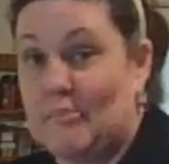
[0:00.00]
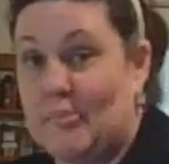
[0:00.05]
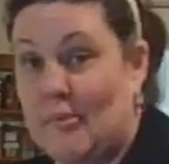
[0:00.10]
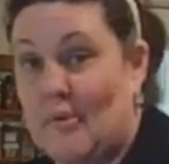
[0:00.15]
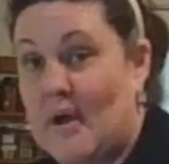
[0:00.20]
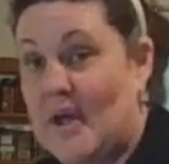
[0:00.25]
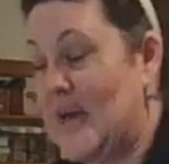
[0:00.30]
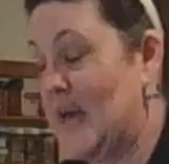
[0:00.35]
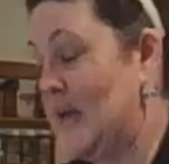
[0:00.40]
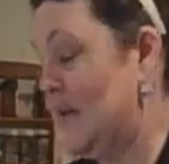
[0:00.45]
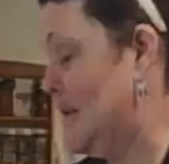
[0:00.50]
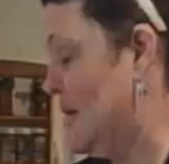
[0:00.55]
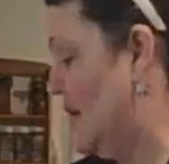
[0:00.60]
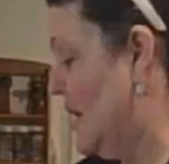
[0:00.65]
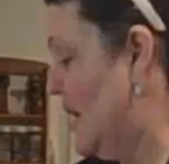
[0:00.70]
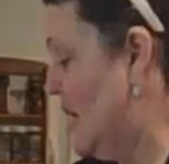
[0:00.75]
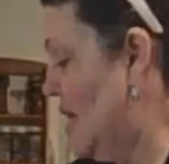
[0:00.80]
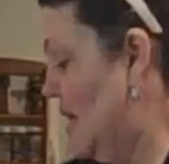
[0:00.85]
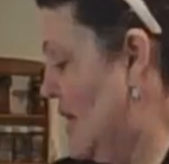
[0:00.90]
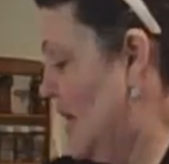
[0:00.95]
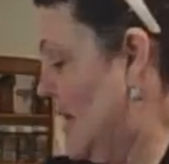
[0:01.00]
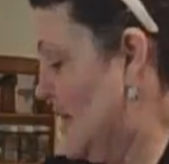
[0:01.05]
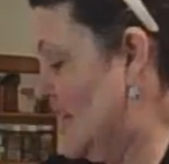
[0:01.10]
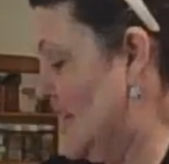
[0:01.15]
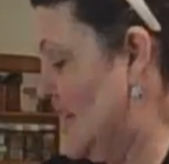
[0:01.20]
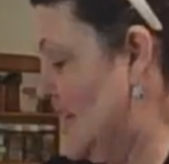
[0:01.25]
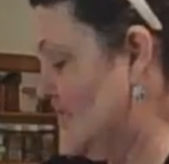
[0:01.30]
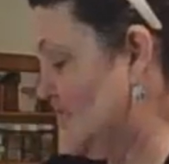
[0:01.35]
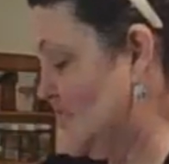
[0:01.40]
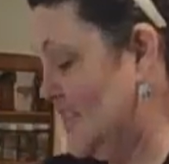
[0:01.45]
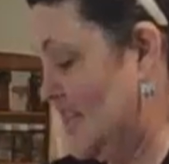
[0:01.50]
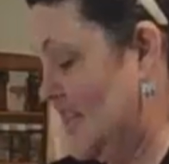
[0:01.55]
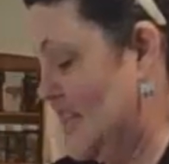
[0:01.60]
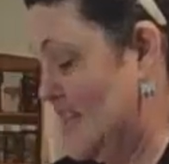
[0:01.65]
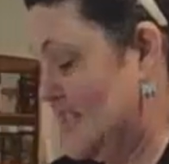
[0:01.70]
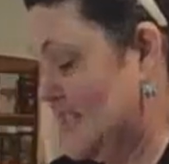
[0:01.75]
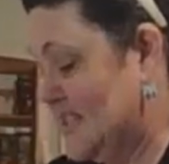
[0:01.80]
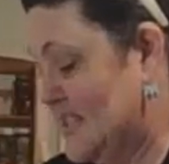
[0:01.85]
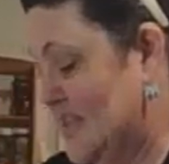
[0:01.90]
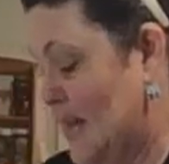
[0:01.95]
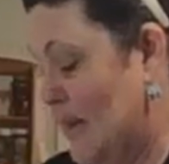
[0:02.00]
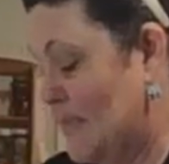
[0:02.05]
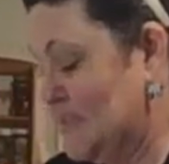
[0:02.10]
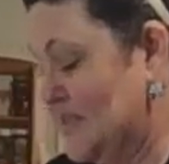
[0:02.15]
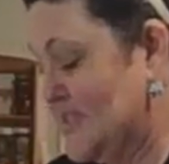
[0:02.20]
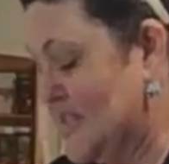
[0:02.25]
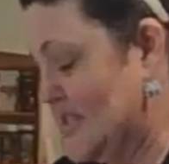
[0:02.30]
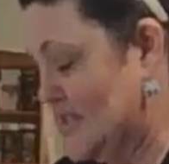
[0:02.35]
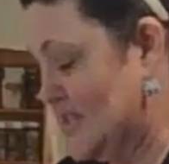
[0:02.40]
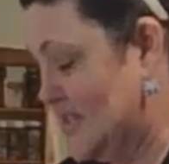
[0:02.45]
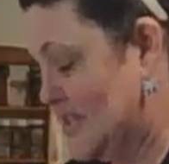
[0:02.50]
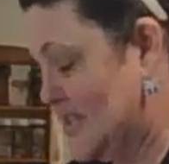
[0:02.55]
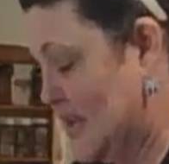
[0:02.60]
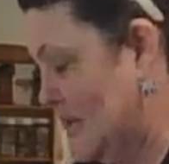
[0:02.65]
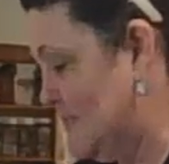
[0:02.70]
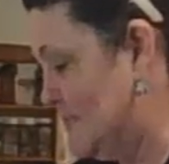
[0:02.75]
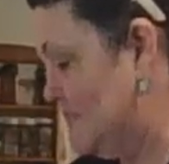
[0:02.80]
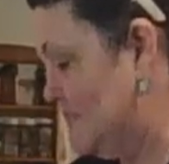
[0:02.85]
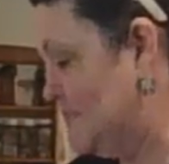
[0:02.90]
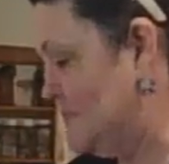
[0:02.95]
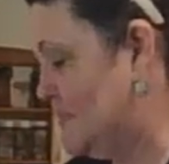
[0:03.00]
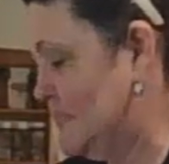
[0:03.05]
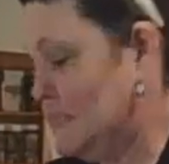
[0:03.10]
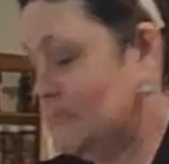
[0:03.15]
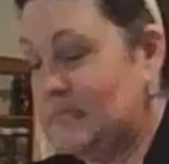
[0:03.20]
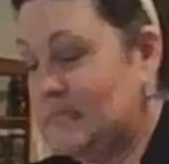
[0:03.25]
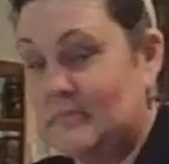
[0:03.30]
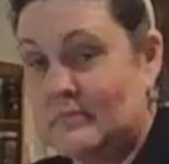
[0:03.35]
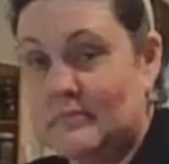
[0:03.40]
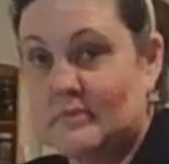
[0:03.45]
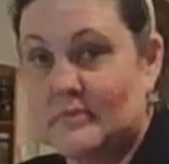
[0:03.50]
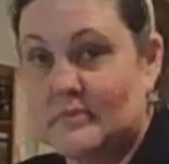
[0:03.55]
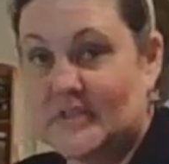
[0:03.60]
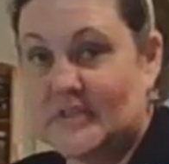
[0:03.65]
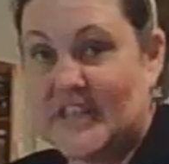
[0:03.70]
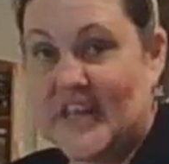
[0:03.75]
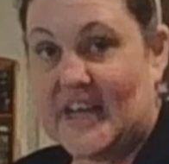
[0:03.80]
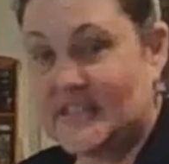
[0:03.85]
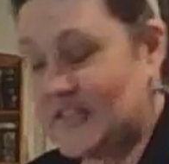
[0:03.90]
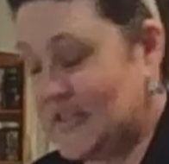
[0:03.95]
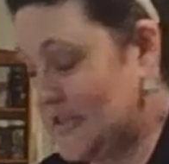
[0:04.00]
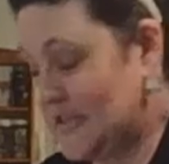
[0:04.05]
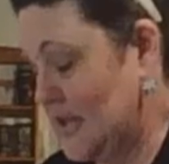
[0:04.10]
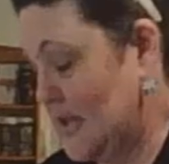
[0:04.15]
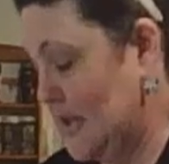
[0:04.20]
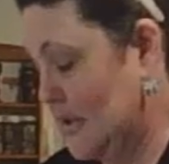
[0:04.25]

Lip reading: bread gives it its substance. That's